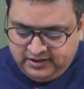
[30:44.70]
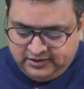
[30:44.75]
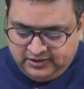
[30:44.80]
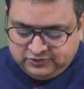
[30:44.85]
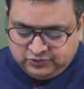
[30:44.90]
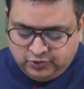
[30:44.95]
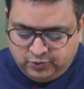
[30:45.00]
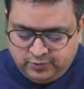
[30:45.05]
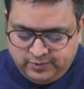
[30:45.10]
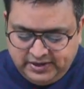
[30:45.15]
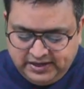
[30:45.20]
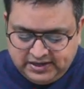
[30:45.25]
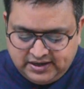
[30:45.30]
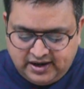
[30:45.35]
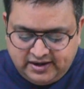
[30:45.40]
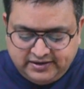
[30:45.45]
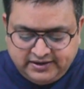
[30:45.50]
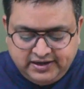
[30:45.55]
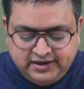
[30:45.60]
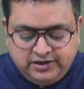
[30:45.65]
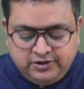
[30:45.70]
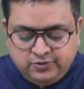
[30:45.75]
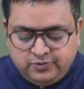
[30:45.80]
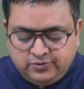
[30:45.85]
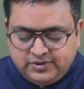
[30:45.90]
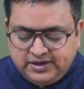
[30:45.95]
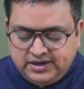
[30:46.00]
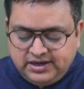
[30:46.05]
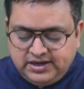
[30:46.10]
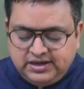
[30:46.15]
So we'll
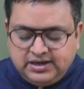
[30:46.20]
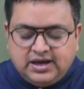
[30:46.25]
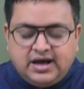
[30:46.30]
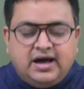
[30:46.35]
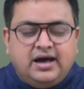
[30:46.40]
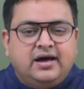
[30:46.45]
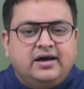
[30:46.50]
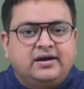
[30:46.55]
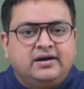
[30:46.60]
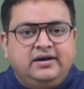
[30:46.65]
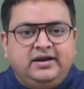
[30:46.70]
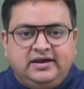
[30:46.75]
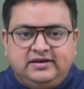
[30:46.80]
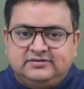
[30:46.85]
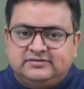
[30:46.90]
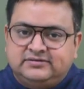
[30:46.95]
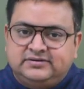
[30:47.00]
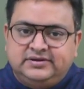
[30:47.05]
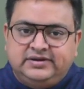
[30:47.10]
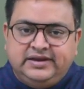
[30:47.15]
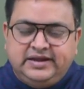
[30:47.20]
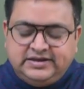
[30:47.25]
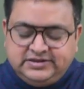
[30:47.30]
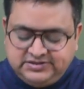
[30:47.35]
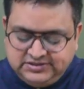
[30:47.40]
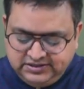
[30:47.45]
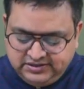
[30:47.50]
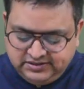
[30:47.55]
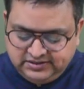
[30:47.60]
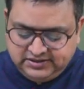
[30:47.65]
continue in our next
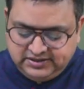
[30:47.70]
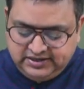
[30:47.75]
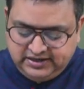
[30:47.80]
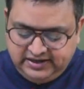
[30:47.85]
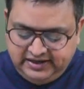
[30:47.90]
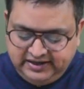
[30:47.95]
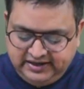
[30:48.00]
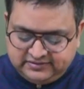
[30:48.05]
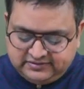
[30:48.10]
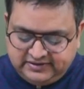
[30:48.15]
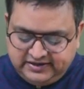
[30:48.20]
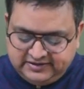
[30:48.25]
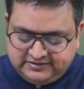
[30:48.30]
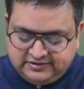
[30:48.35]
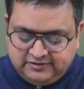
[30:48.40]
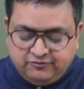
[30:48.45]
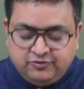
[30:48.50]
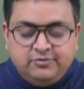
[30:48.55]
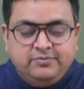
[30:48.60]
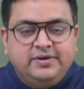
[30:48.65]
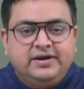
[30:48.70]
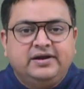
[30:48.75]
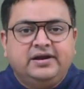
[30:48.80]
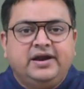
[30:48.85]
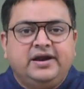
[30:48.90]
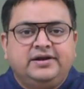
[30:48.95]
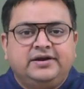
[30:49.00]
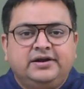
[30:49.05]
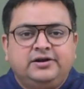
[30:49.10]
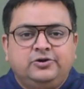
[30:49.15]
lecture, and next lecture would be
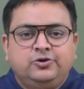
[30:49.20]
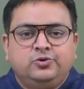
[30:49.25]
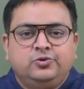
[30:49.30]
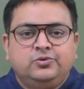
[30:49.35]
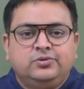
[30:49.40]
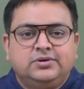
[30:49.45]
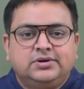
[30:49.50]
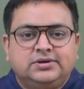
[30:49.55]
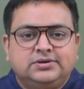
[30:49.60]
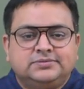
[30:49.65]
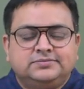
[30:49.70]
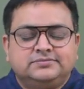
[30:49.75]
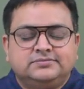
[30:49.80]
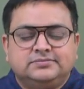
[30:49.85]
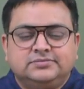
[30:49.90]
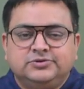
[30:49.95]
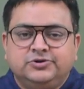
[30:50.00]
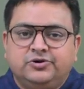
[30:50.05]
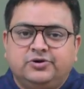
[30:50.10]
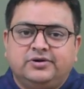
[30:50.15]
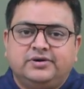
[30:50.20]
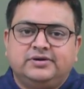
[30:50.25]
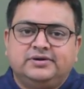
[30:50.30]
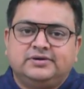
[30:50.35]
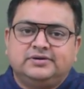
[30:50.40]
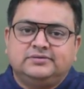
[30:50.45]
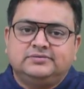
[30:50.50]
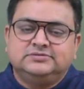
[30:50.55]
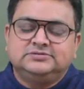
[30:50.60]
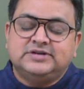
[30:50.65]
related to
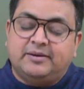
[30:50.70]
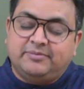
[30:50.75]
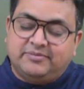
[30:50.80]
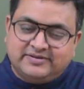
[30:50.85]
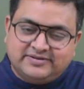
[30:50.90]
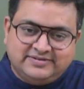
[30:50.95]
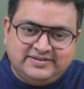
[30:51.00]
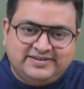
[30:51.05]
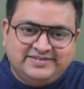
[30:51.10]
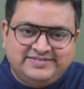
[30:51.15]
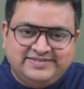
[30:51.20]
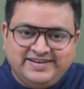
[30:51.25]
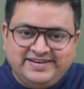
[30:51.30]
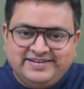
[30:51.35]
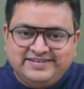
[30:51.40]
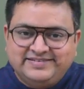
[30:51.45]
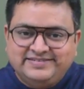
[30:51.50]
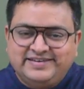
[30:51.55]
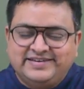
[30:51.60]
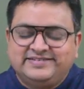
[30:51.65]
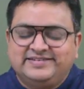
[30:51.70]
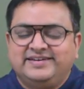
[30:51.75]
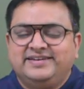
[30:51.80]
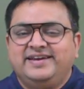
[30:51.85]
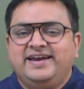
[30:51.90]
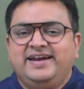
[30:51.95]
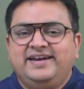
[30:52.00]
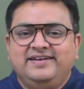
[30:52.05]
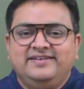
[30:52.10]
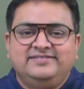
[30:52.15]
your chapter 6A, section
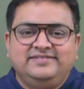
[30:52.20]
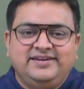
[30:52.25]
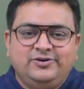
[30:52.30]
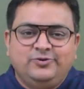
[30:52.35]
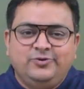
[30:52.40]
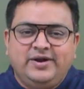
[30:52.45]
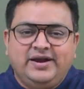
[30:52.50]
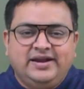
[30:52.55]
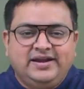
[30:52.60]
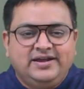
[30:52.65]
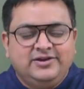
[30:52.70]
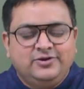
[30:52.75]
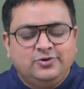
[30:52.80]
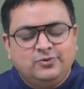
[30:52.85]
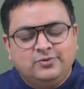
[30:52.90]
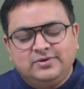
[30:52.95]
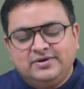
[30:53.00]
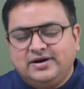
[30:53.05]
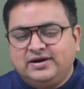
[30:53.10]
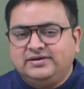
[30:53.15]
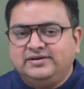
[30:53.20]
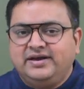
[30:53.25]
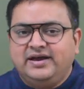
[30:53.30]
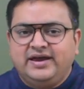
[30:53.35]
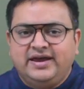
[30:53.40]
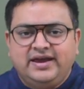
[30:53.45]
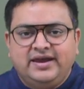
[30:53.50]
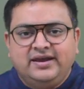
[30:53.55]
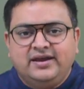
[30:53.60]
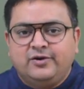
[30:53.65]
80C to 80U,
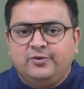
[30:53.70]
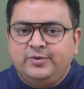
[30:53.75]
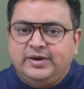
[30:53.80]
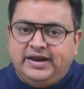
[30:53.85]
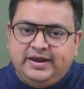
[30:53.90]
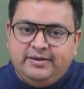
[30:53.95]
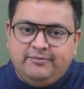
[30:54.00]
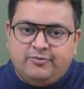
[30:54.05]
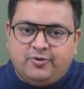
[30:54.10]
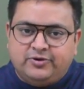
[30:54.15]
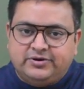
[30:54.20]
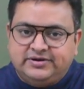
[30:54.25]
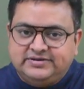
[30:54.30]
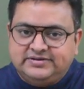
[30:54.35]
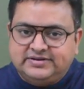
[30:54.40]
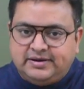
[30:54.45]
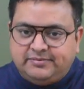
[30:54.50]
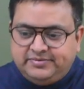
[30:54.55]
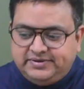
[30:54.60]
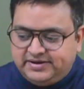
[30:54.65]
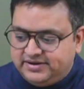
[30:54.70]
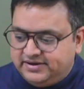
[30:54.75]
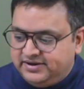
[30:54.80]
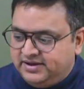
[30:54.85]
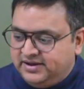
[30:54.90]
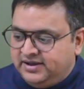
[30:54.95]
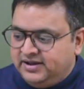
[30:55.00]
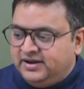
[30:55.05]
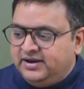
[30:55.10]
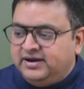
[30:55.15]
again a very important chapter.
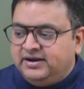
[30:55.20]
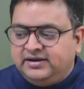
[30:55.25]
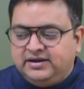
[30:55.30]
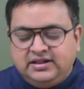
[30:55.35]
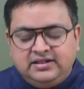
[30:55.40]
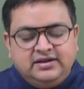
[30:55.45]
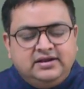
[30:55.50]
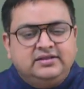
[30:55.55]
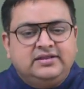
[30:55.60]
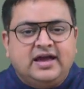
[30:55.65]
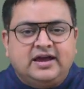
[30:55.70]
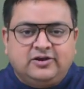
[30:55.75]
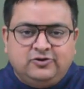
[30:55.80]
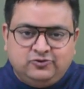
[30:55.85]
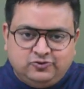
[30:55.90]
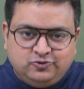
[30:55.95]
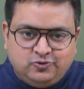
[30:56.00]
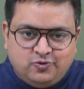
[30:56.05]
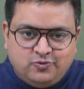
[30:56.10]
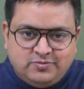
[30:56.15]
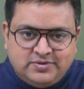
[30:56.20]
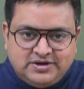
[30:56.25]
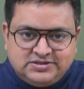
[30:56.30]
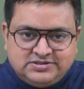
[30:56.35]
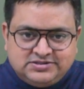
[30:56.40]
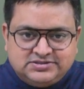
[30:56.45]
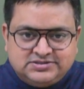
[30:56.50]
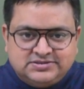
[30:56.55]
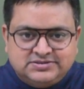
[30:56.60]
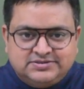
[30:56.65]
Till then, thank you so
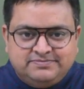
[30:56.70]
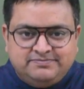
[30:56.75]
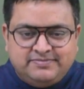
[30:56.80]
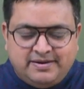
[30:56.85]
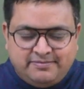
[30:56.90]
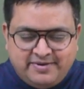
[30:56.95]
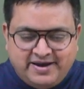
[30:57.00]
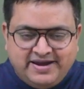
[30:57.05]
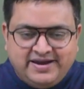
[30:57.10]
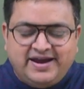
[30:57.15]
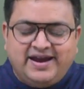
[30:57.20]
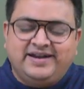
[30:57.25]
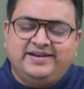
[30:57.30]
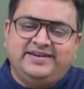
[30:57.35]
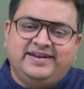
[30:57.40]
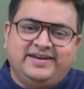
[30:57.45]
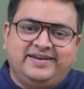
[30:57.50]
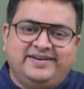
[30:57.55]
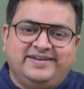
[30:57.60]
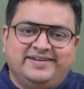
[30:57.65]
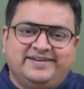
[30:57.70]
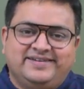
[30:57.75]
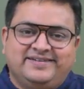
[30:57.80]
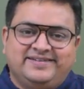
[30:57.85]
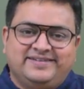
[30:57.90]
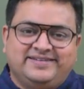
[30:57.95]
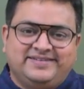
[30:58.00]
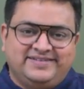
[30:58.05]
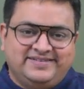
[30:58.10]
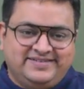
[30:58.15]
much. Bye bye and take care.